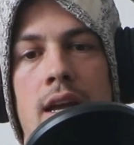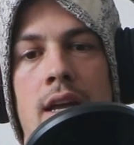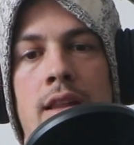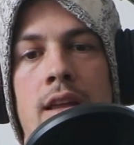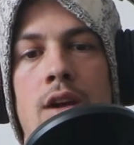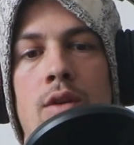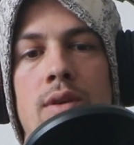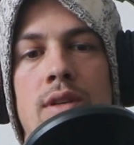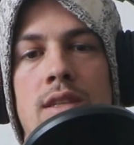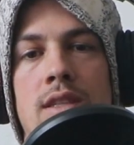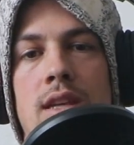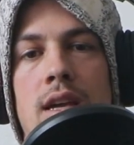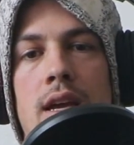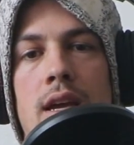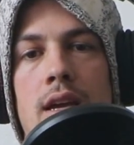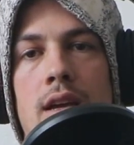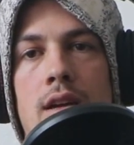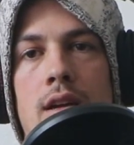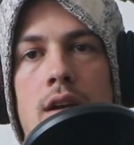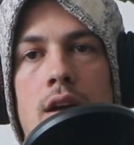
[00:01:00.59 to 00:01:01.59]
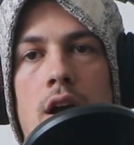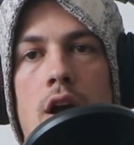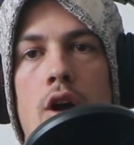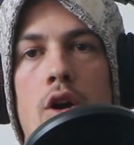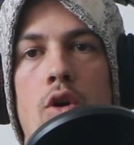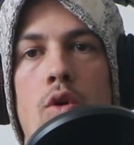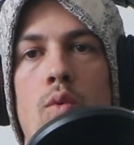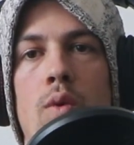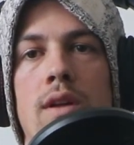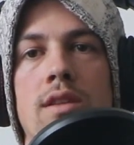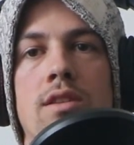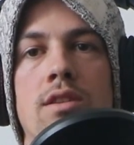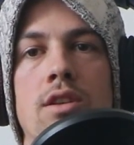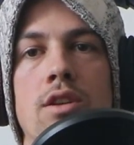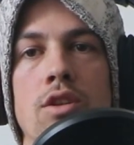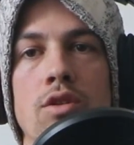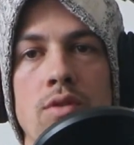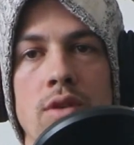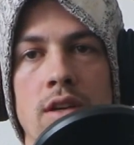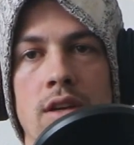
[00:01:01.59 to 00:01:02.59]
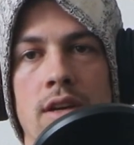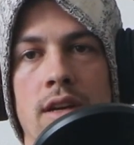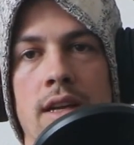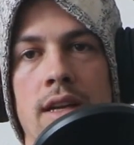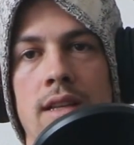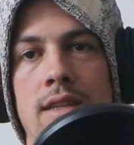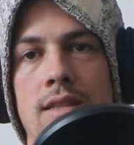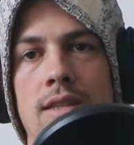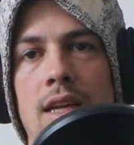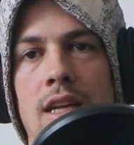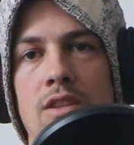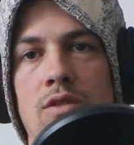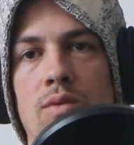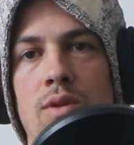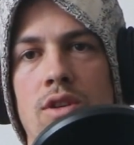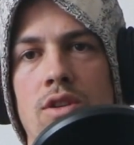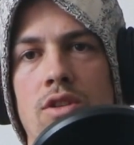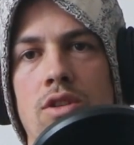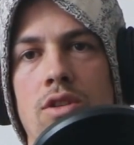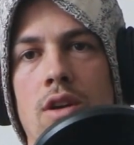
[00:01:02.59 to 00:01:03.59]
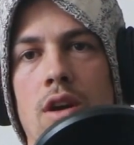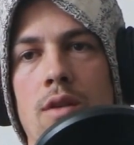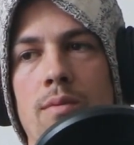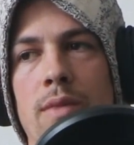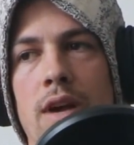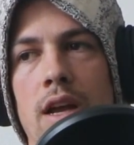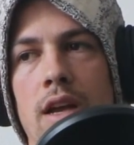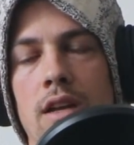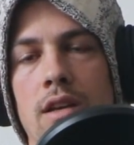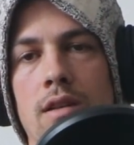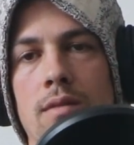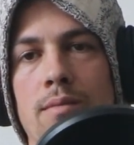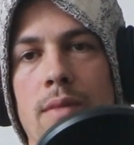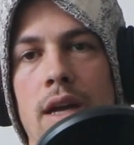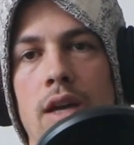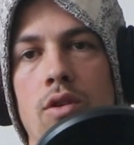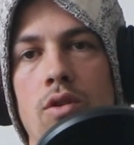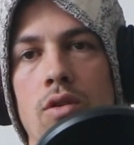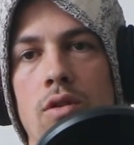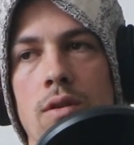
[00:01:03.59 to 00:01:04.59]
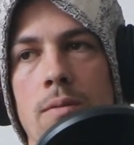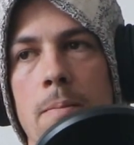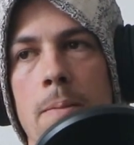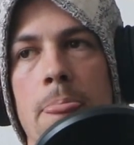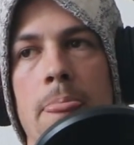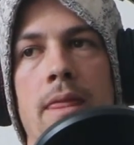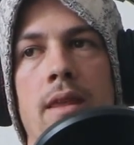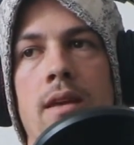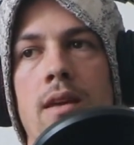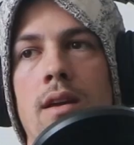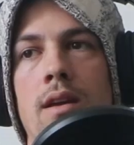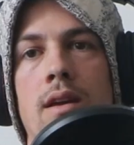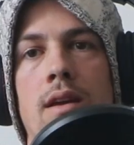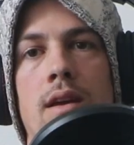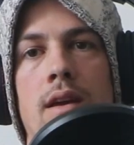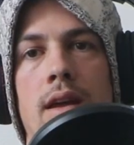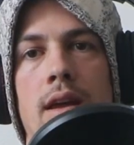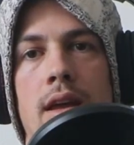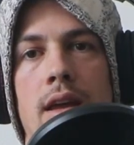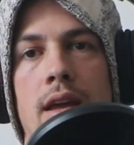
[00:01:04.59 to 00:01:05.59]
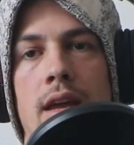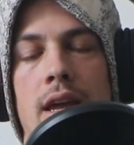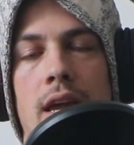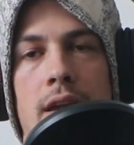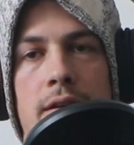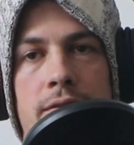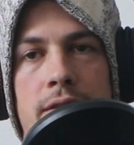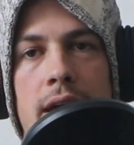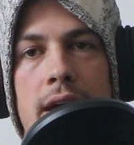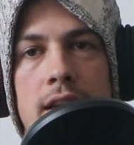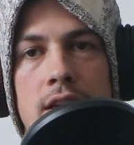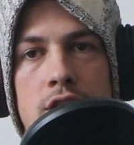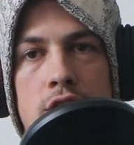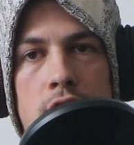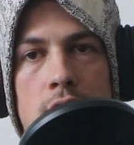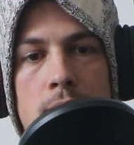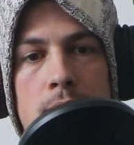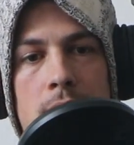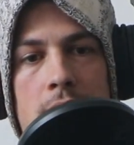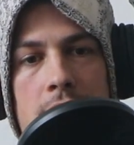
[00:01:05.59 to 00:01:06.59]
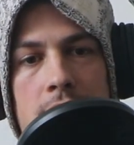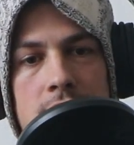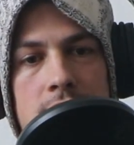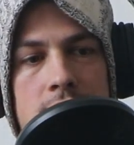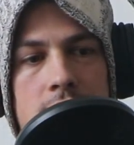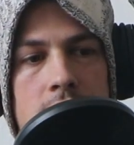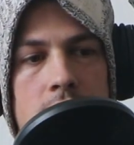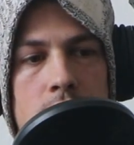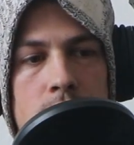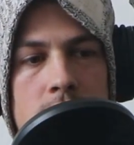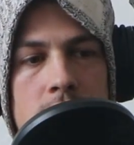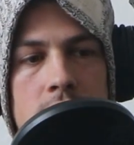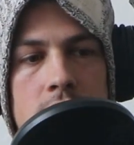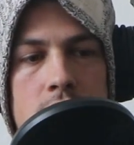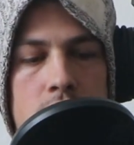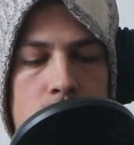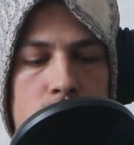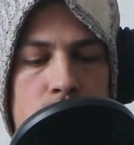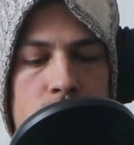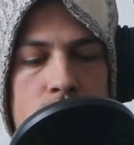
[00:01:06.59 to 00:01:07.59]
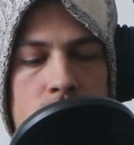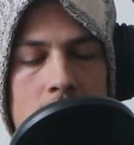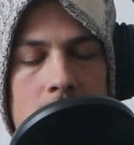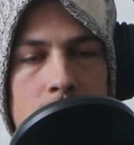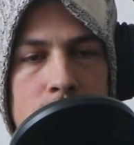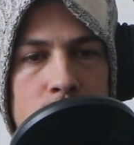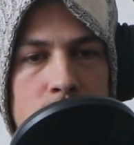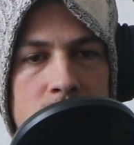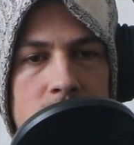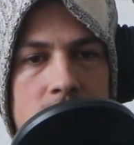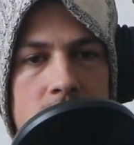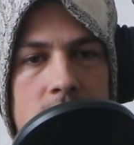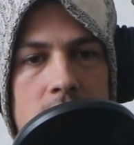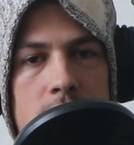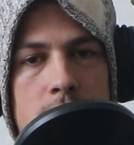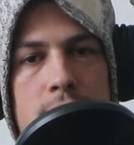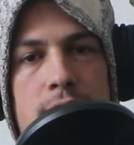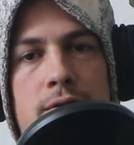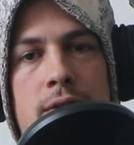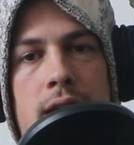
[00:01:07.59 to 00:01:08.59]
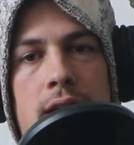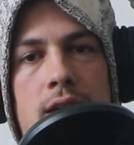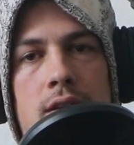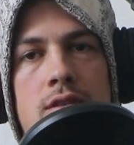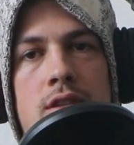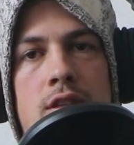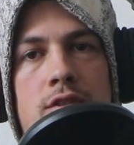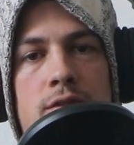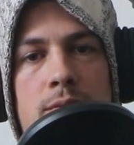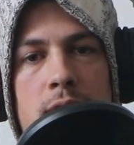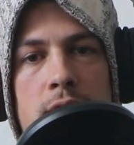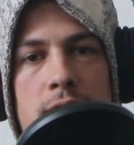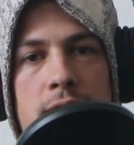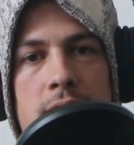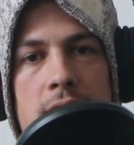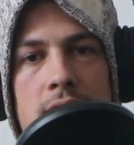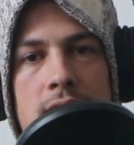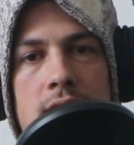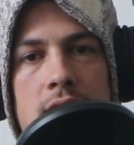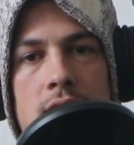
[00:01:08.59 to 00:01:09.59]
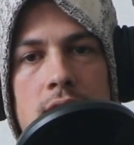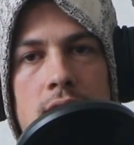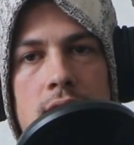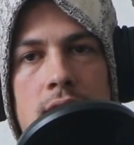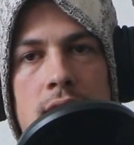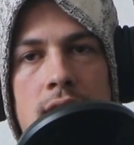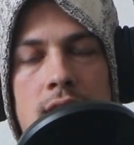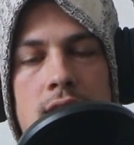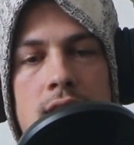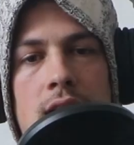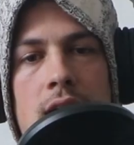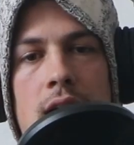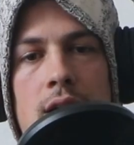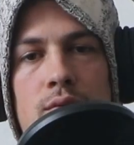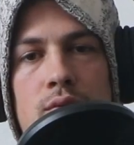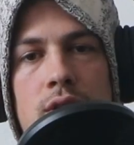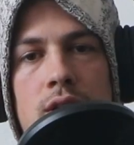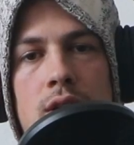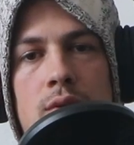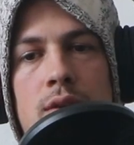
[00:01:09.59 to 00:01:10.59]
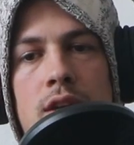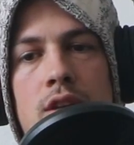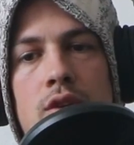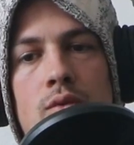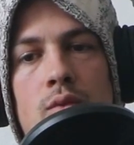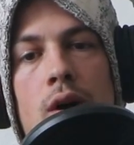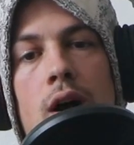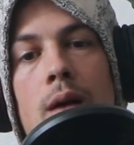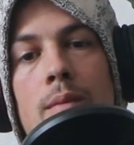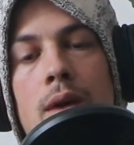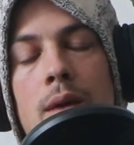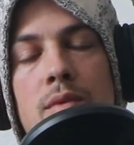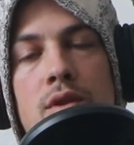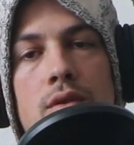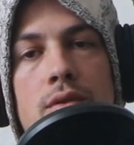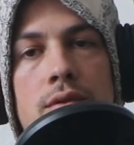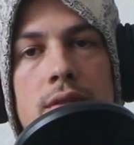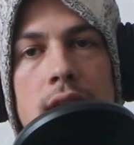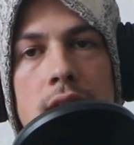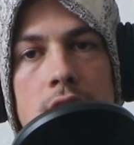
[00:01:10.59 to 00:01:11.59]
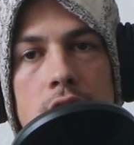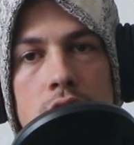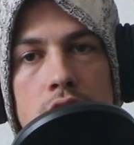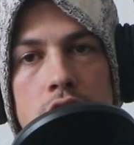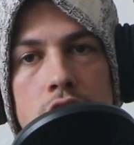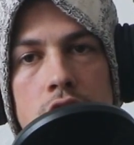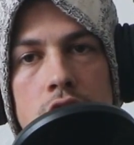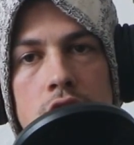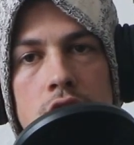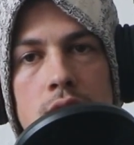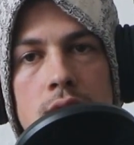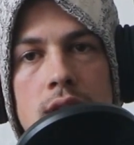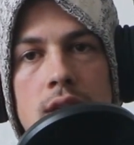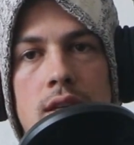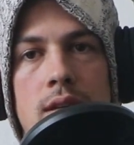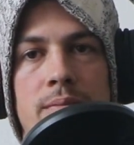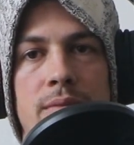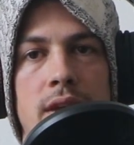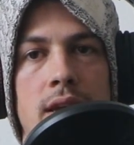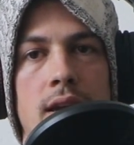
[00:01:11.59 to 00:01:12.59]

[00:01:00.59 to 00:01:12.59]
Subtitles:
And they always say, oh, once the new year hits, that's when I'll start my goal. If that is your mindset already, you're probably going to fail just from the fact on it's not really what you want. Maybe you think you should do it.